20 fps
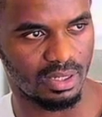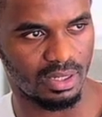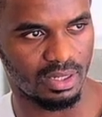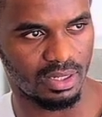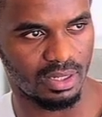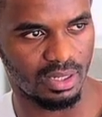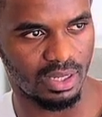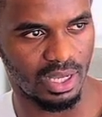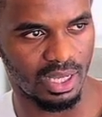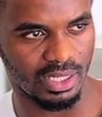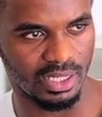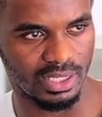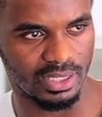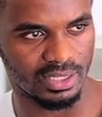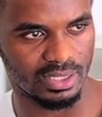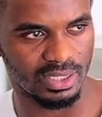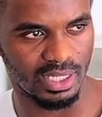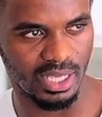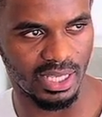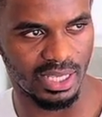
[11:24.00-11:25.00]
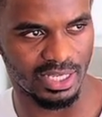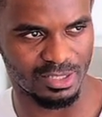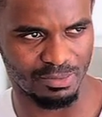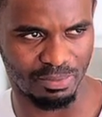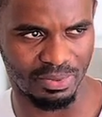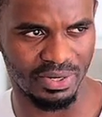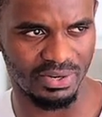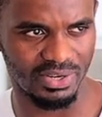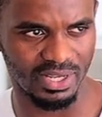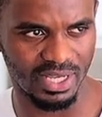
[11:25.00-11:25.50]
I can say
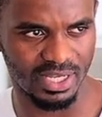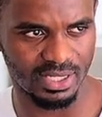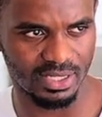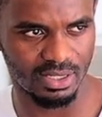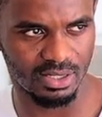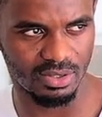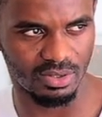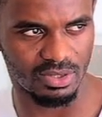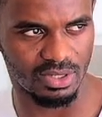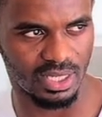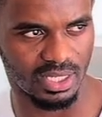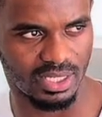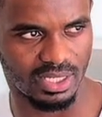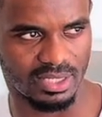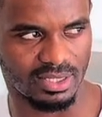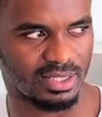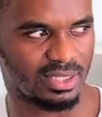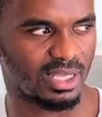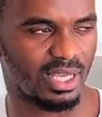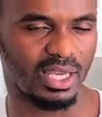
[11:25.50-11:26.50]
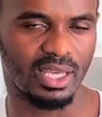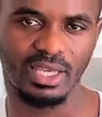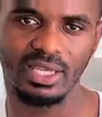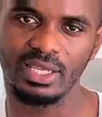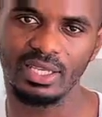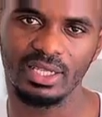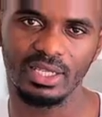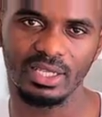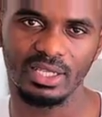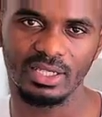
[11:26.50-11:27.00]
experience, or I can say
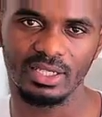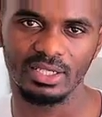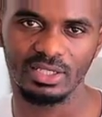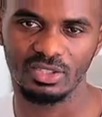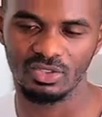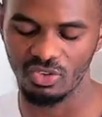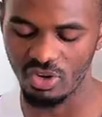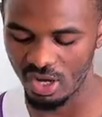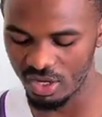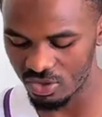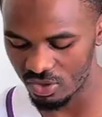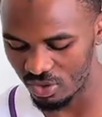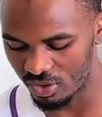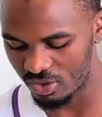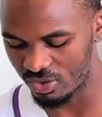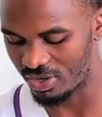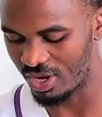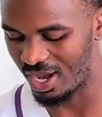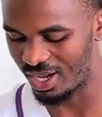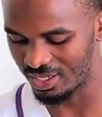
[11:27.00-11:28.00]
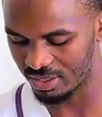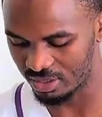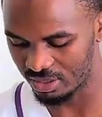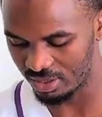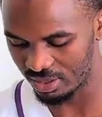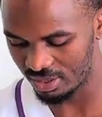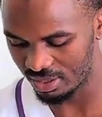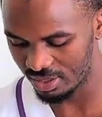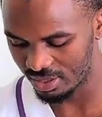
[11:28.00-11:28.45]
struggle or hustle,